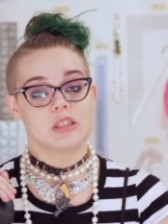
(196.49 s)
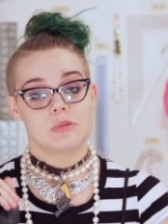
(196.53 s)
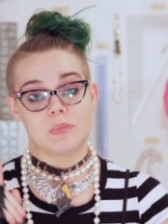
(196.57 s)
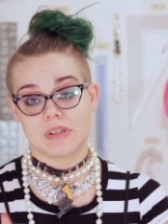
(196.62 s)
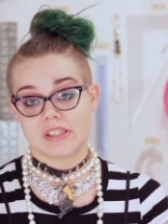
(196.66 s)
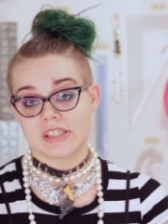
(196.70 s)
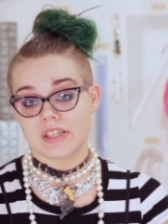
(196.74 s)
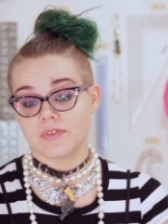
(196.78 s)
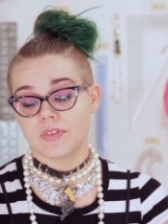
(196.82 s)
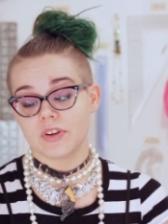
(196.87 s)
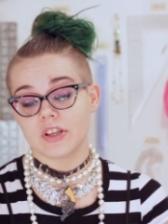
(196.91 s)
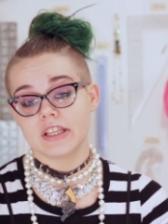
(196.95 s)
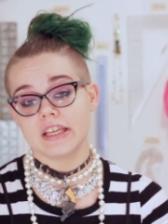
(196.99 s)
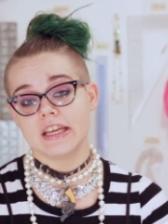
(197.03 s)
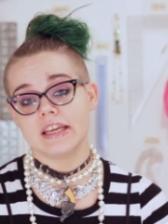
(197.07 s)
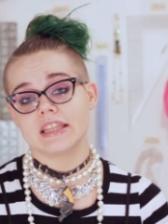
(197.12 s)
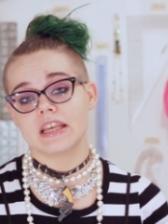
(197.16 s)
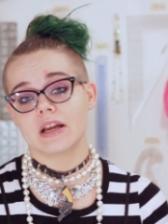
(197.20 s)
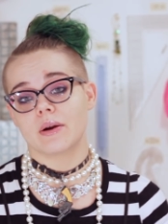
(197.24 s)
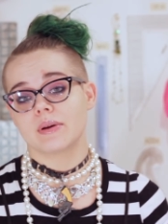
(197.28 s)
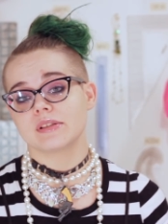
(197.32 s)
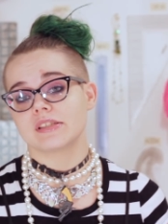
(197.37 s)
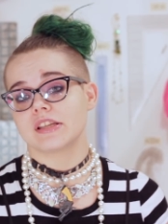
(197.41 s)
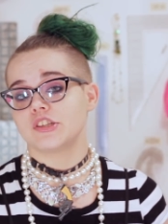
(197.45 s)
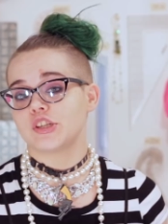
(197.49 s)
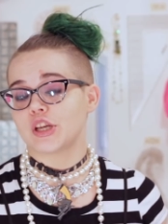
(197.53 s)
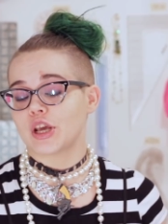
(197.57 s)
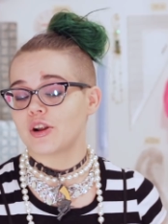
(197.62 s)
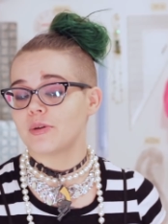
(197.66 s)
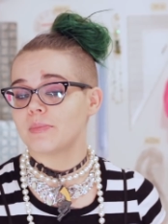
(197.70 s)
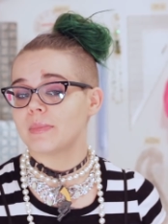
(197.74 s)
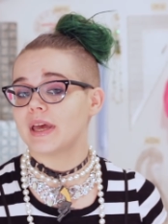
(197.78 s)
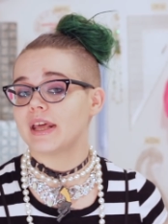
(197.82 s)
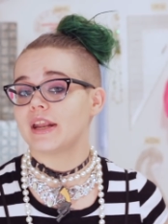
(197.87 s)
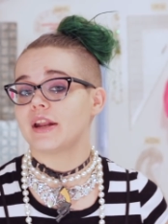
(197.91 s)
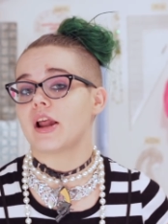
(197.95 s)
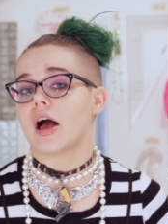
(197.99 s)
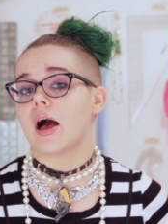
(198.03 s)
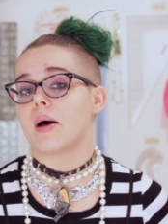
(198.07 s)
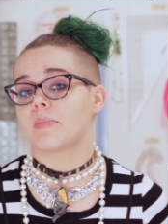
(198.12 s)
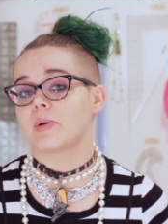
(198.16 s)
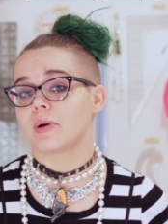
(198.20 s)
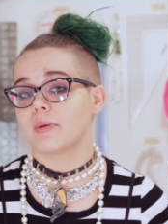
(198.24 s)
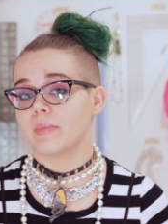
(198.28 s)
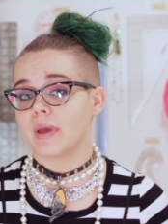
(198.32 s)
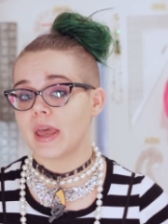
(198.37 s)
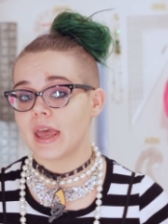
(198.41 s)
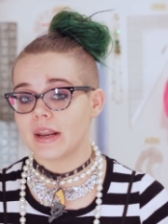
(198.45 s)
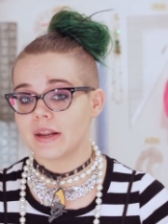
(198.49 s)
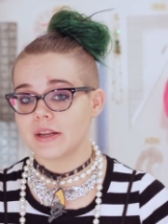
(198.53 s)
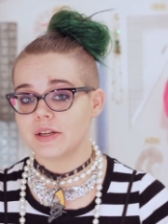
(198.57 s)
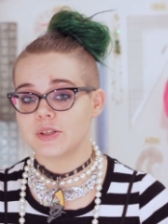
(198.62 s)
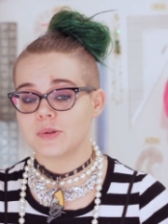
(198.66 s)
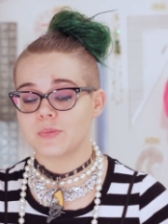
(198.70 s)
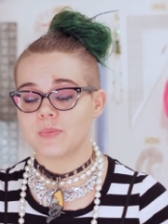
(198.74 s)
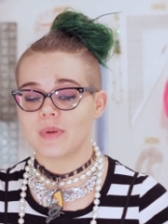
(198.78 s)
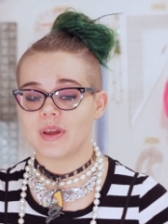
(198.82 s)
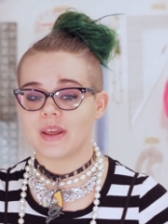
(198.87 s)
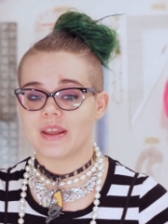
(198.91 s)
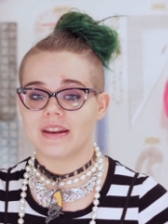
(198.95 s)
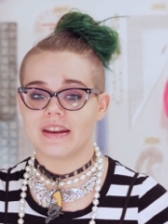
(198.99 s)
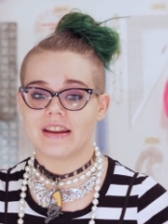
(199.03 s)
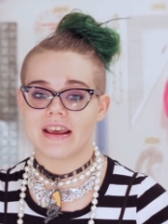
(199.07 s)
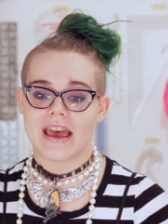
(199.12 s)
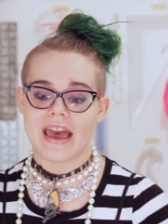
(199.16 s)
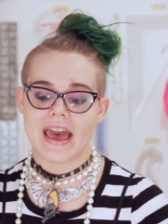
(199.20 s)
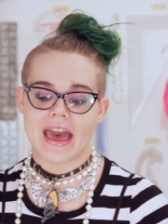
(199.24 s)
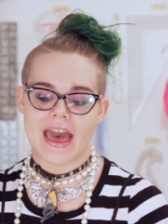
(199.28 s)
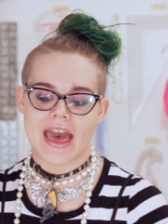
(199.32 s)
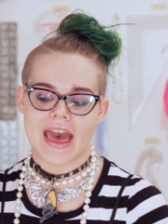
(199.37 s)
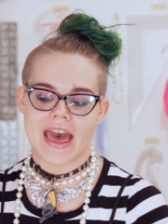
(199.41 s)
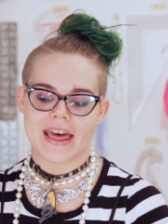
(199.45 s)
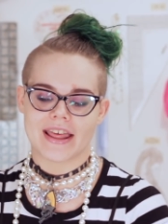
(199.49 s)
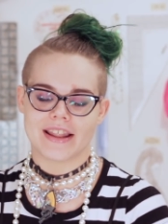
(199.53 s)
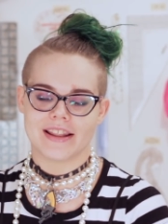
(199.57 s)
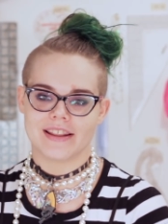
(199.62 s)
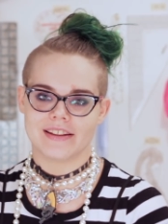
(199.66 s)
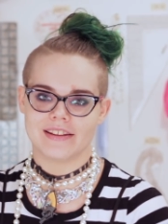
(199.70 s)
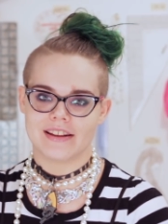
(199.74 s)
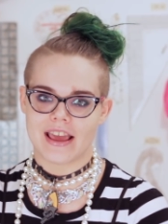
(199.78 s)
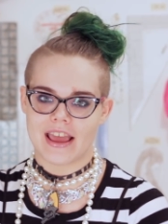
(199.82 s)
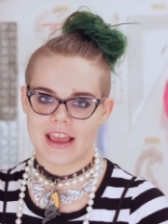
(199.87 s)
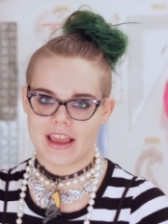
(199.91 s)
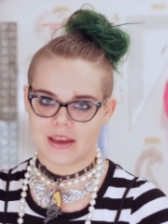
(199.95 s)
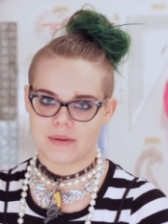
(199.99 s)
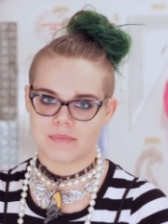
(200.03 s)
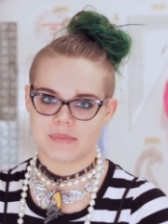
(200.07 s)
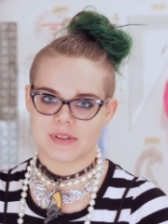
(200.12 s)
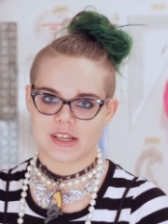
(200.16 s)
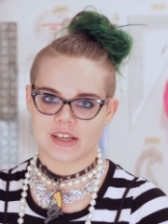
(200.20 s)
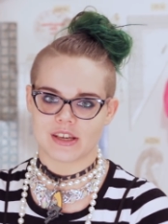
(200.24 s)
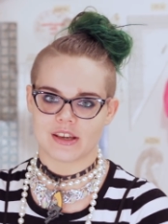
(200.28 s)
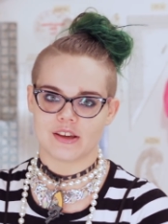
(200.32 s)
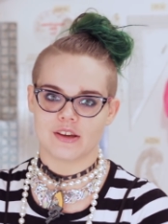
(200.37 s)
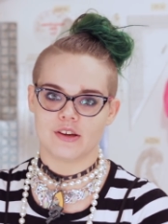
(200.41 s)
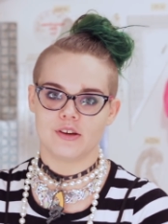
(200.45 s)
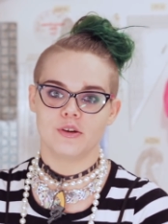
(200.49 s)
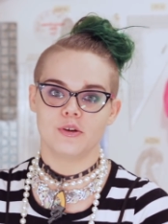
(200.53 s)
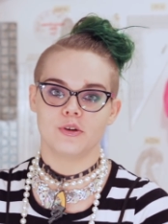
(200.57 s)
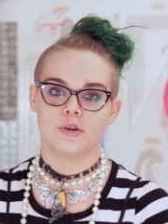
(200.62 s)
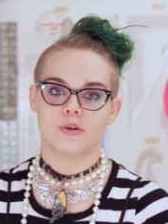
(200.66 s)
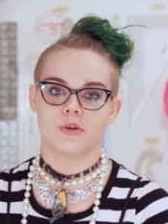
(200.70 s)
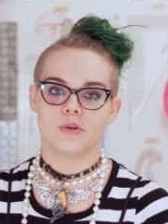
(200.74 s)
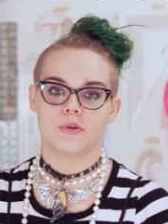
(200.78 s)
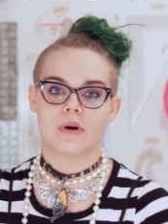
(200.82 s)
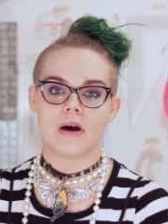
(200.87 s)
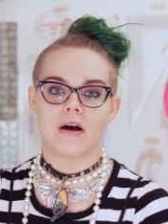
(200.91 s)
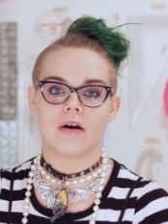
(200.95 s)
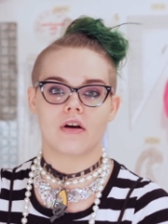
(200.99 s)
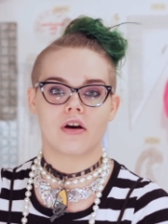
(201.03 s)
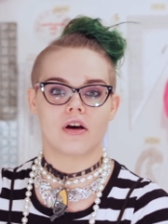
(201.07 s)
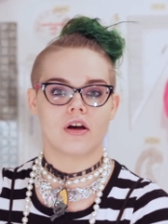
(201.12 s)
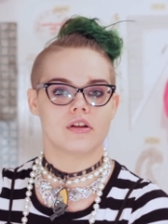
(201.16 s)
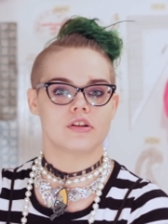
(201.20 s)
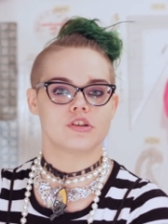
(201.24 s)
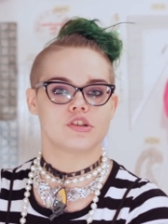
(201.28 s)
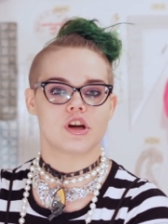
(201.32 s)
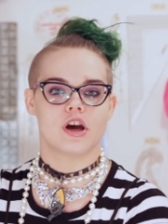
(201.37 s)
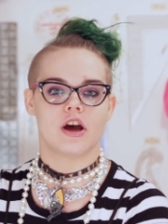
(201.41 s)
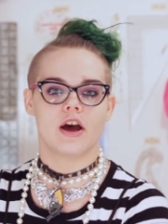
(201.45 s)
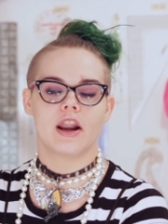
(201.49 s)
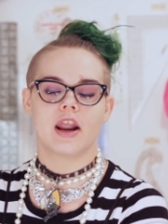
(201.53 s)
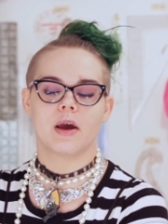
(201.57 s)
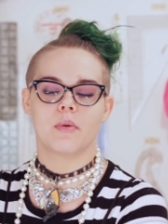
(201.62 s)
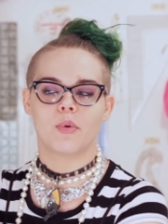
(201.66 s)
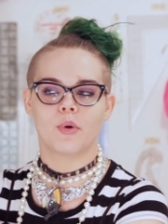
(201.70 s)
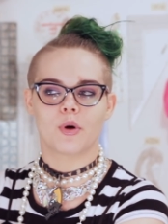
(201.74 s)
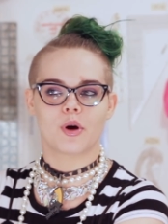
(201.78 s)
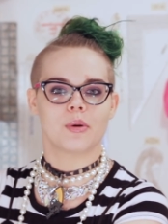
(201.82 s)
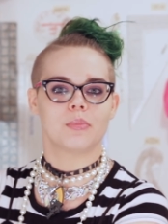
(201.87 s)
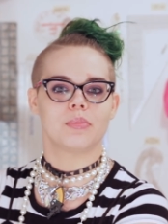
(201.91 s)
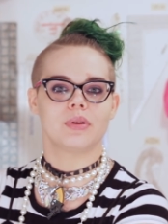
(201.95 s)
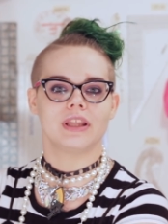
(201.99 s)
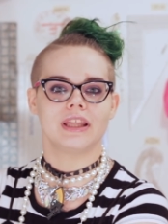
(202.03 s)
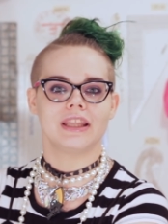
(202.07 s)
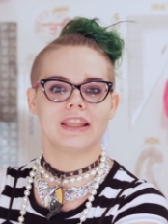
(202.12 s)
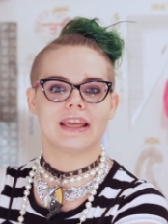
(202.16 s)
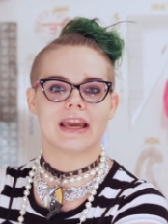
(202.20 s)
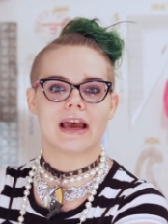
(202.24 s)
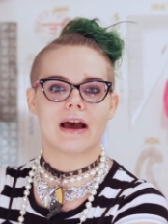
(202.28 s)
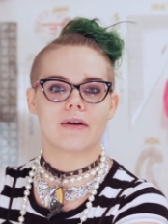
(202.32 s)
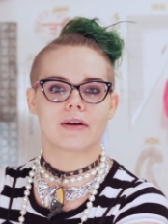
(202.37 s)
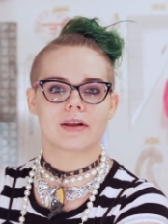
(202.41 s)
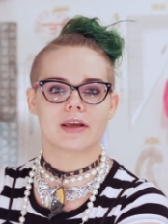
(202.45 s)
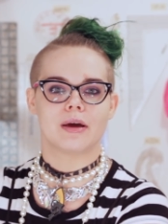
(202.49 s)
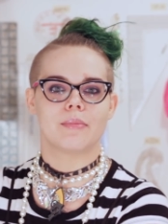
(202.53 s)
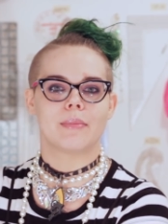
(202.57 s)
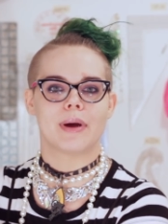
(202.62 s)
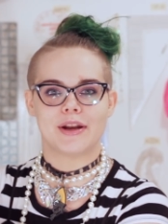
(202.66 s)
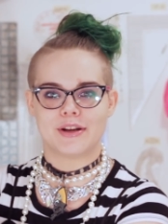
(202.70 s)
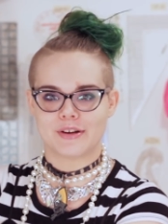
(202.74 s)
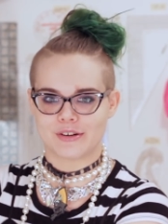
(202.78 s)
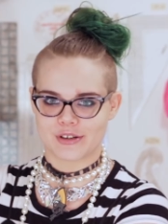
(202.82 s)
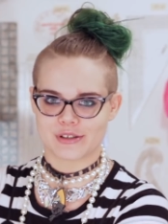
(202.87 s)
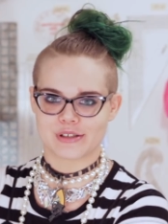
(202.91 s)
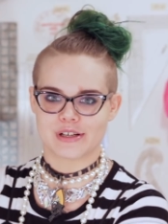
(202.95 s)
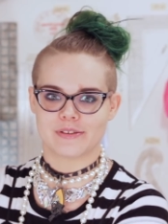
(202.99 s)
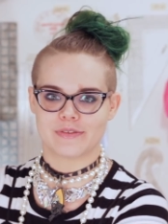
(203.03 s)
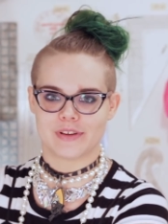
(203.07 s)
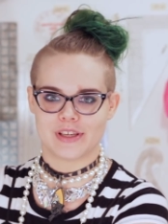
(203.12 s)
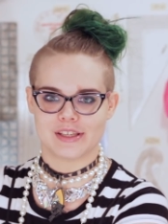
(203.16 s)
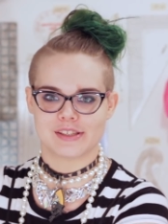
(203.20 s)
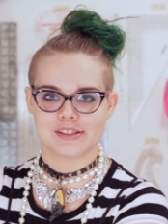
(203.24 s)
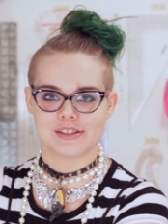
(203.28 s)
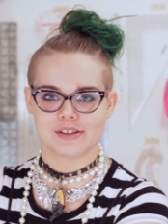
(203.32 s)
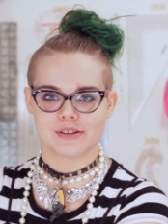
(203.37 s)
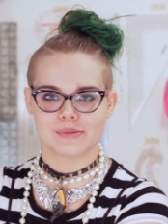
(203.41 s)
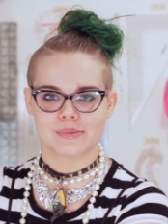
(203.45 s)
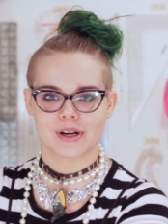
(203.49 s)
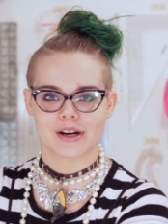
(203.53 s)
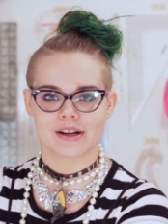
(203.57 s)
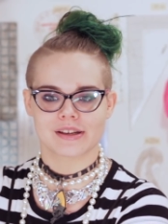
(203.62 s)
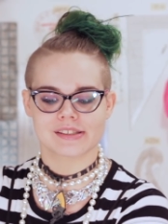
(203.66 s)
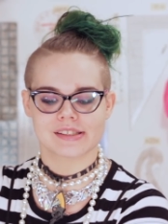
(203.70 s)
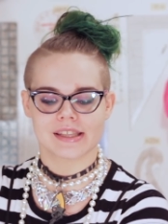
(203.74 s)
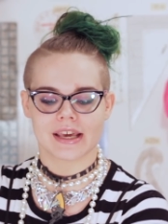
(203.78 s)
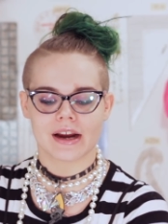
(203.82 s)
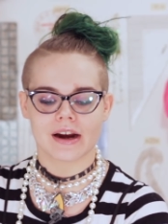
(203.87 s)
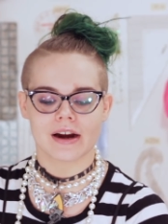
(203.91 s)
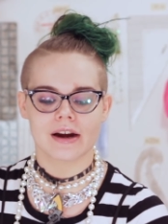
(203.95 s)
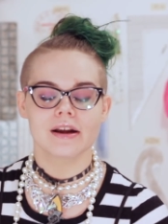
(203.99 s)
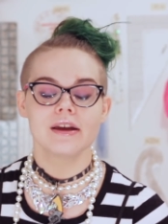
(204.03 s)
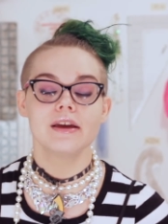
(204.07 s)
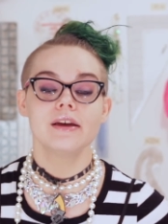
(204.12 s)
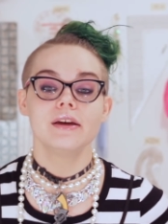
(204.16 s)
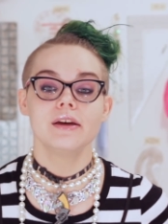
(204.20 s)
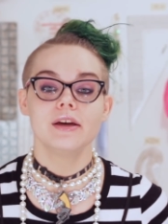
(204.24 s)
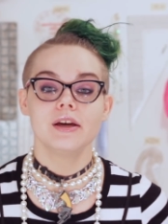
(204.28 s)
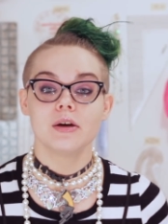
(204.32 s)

Specifically, there was a gentleman in upper management at AMT, who I'll call John. I won't completely out him. I don't know if he still works there.